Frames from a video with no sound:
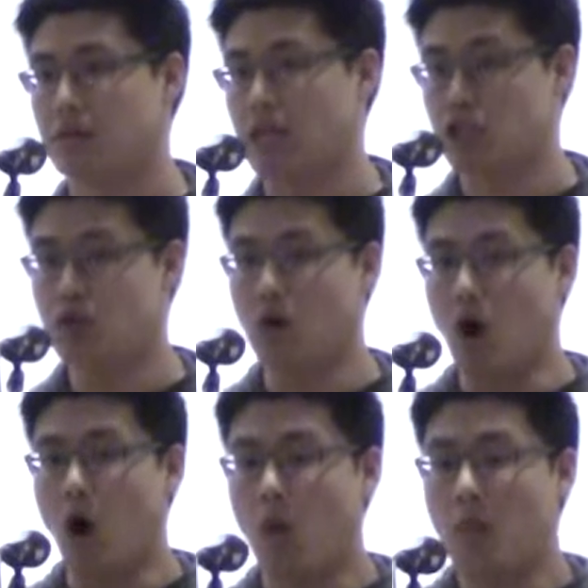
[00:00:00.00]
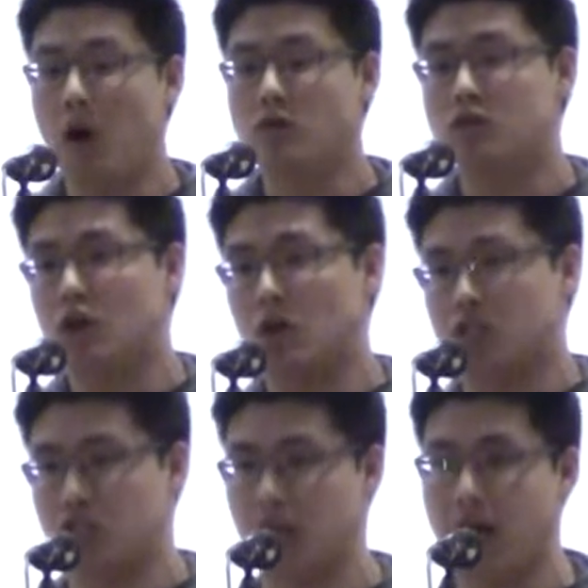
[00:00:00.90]
That you don't almost go
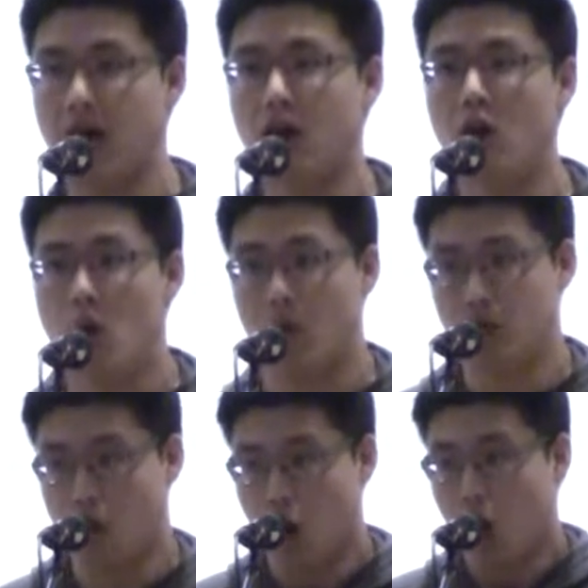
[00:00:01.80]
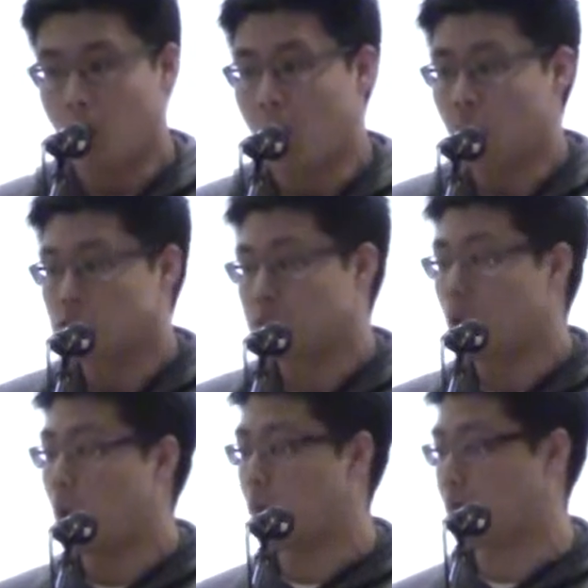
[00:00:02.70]
to jail when you almost
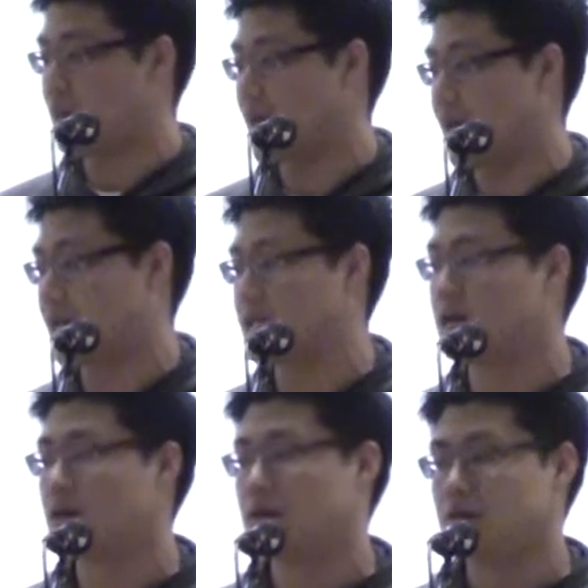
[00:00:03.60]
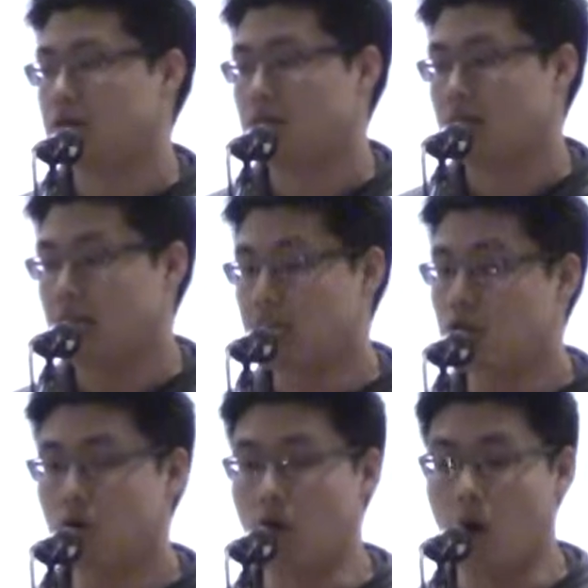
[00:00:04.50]
blow up a plane. Like
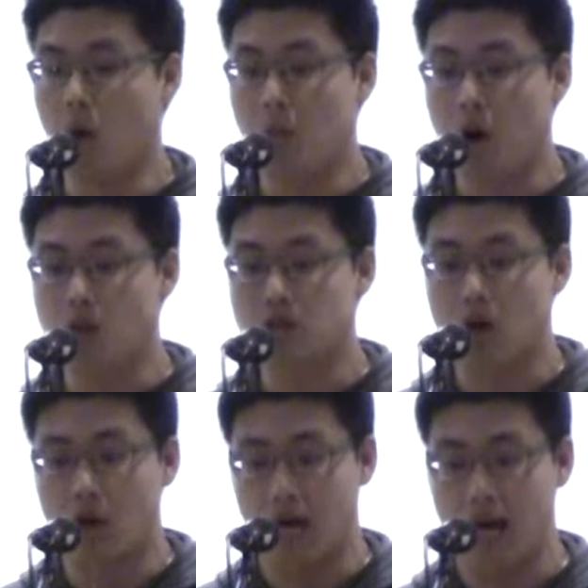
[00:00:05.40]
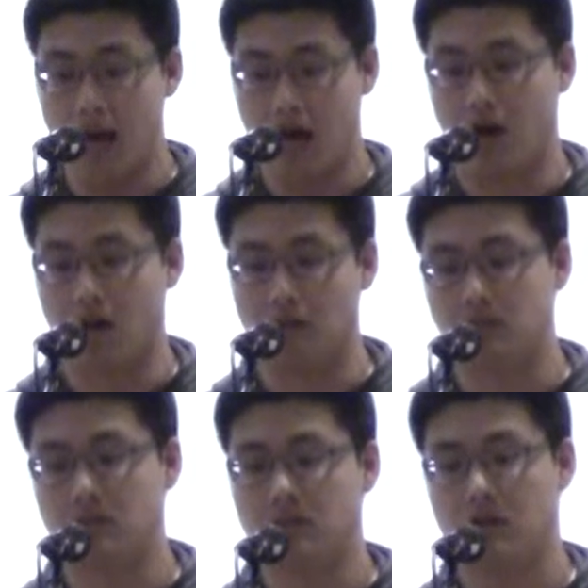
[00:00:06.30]
you don't almost go to hell
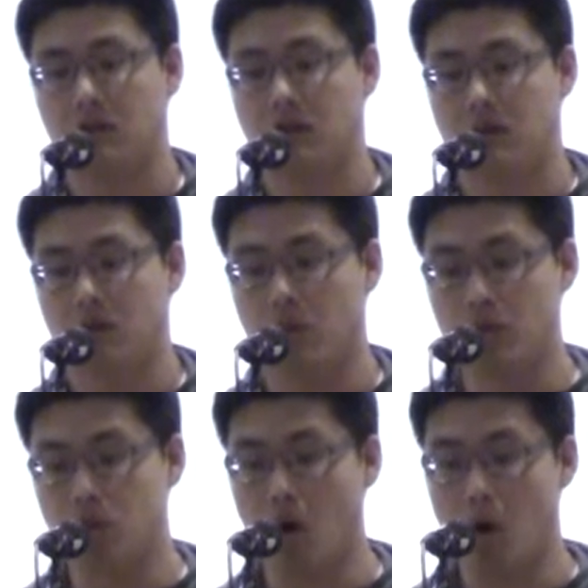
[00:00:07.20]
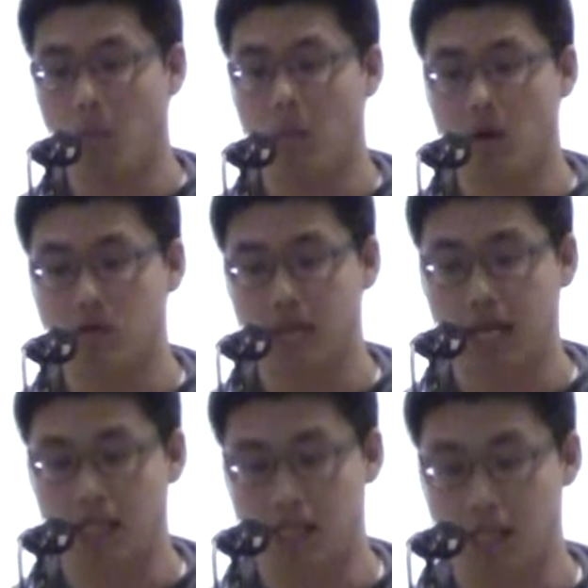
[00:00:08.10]
when you almost
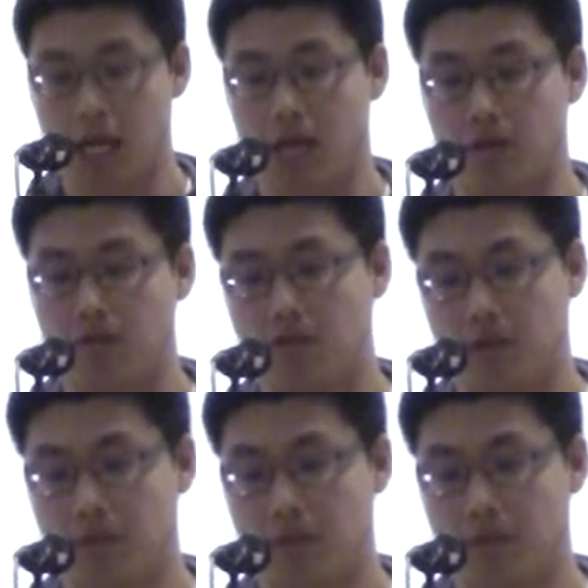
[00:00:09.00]
get saved.